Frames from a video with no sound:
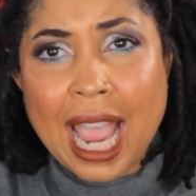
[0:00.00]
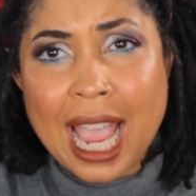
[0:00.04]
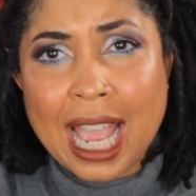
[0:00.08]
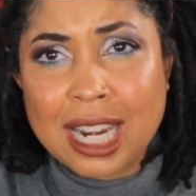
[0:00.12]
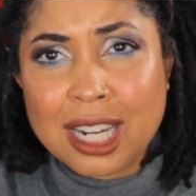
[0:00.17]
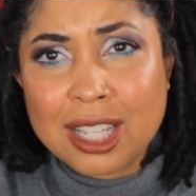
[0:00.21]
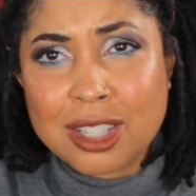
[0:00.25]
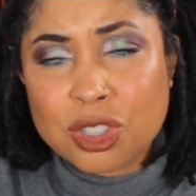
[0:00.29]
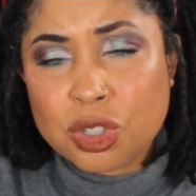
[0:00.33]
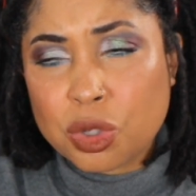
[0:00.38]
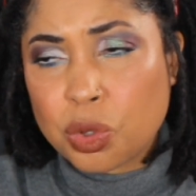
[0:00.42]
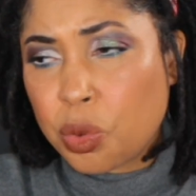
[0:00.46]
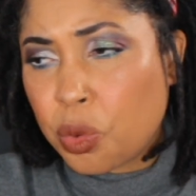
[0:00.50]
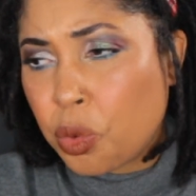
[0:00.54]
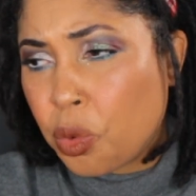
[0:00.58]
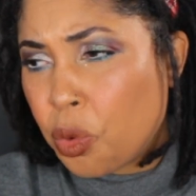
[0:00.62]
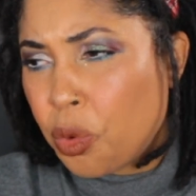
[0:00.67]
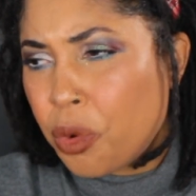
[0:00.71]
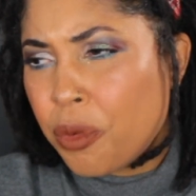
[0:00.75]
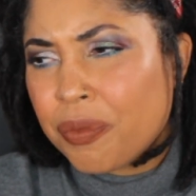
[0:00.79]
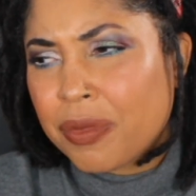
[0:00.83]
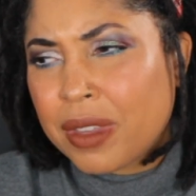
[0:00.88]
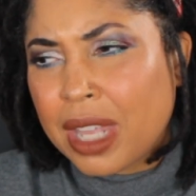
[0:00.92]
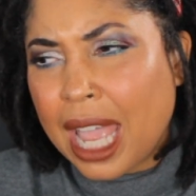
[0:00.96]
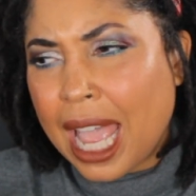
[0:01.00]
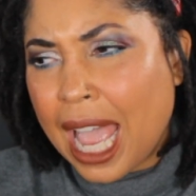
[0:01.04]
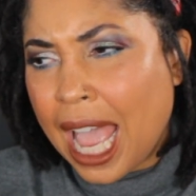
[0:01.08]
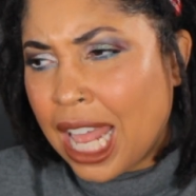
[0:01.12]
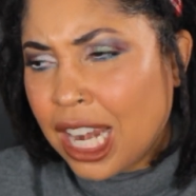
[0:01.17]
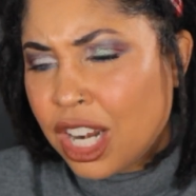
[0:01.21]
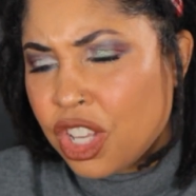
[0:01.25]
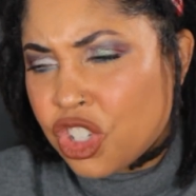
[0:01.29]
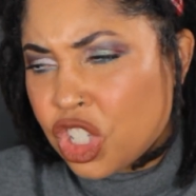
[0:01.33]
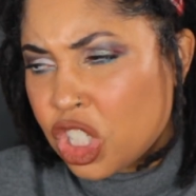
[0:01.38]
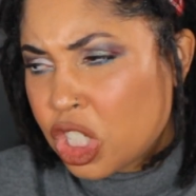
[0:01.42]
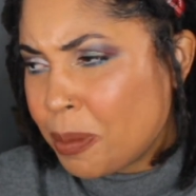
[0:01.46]
and it's cool.
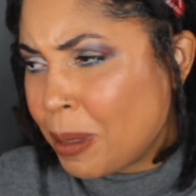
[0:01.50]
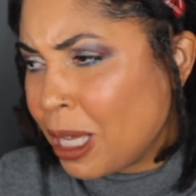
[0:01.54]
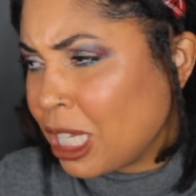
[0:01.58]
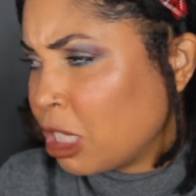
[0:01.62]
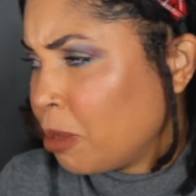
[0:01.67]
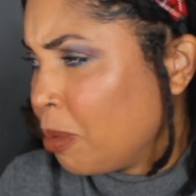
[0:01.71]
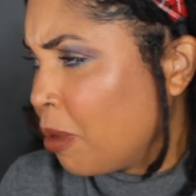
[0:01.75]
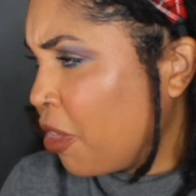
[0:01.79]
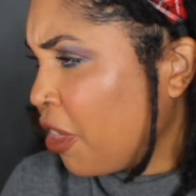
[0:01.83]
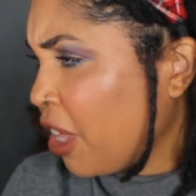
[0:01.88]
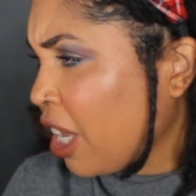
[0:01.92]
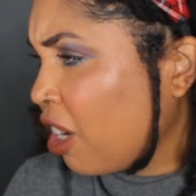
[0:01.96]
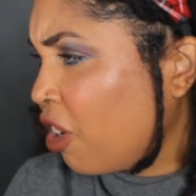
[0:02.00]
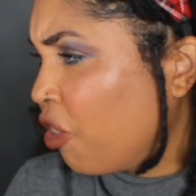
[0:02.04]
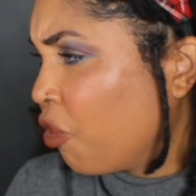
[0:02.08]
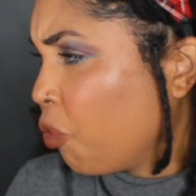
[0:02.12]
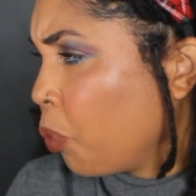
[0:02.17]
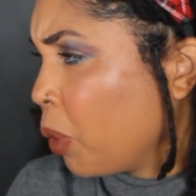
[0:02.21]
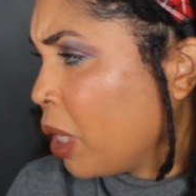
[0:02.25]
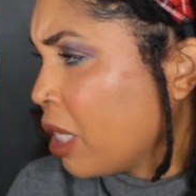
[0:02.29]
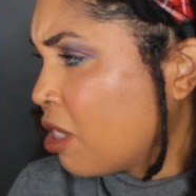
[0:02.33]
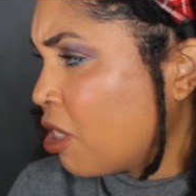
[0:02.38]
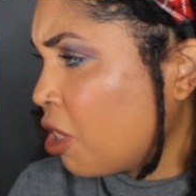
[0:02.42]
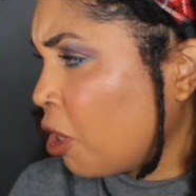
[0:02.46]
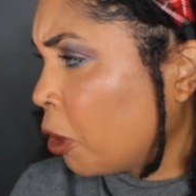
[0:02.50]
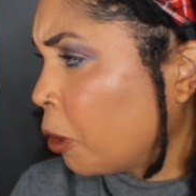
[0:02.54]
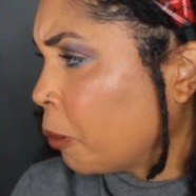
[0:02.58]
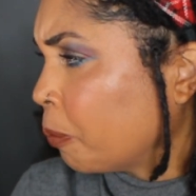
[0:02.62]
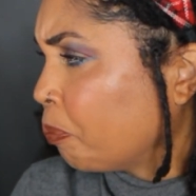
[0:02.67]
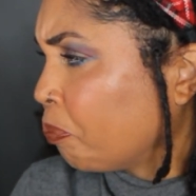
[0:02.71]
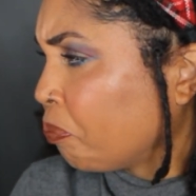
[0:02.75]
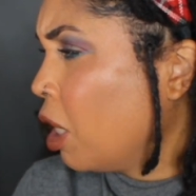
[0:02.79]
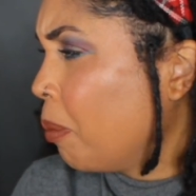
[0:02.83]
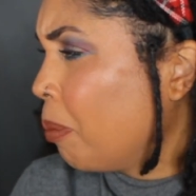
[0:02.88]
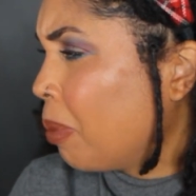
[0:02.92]
And it just makes me think of winter.